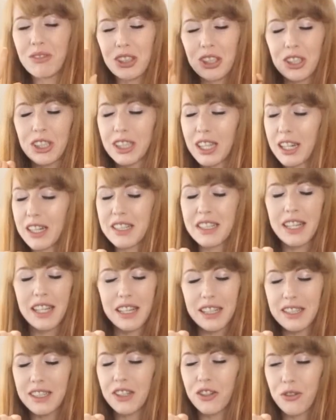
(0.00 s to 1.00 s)
Just gotta say,
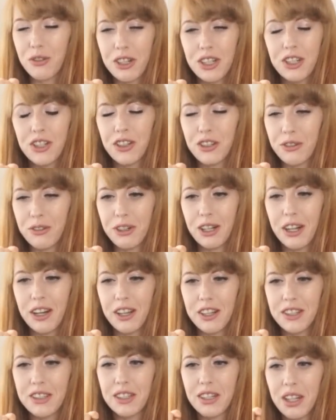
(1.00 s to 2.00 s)
situational
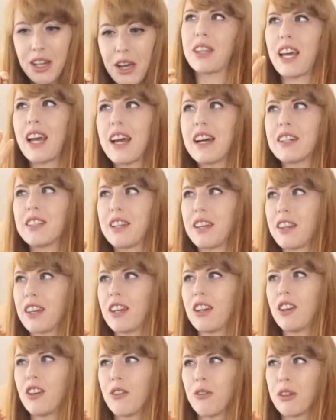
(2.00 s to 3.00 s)
awareness. That has nothing
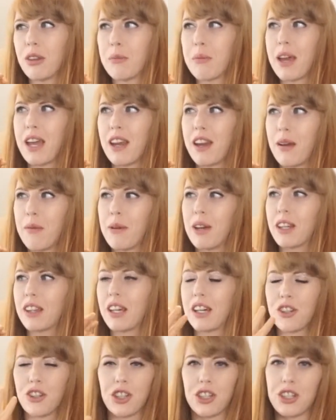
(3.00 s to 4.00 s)
to do with the pandemic.
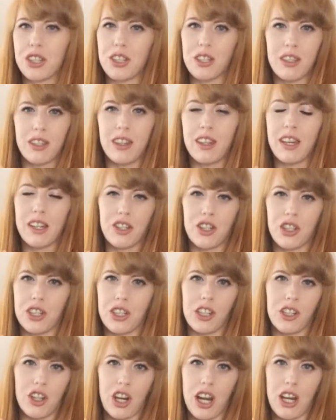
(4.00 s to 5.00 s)
That's just
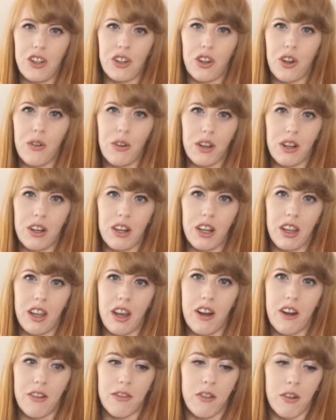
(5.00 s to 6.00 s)
a change going on in the
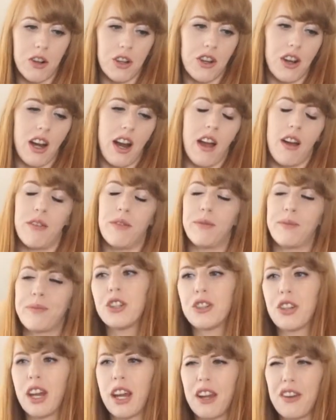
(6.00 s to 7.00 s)
Air Force right now.
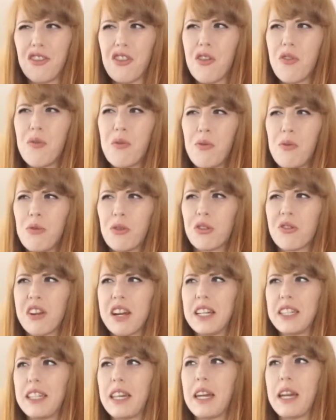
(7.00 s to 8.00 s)
So yeah, no
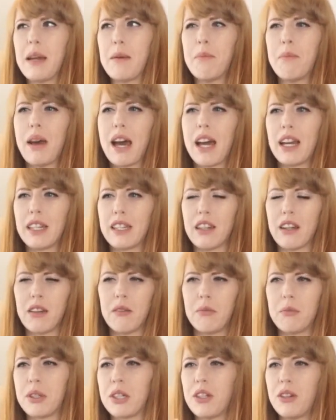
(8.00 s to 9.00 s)
crazy bag
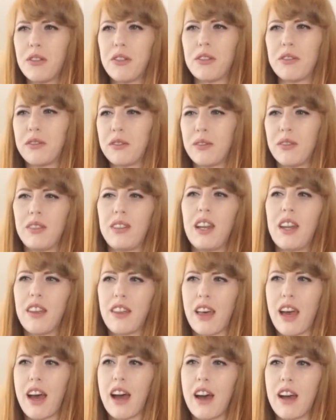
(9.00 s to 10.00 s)
dumps, none of
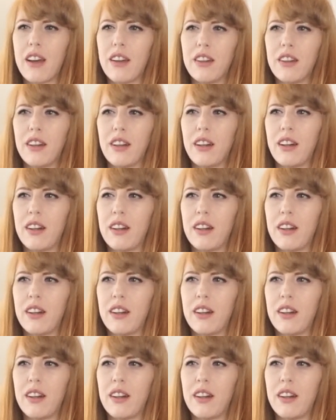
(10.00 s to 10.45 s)
that.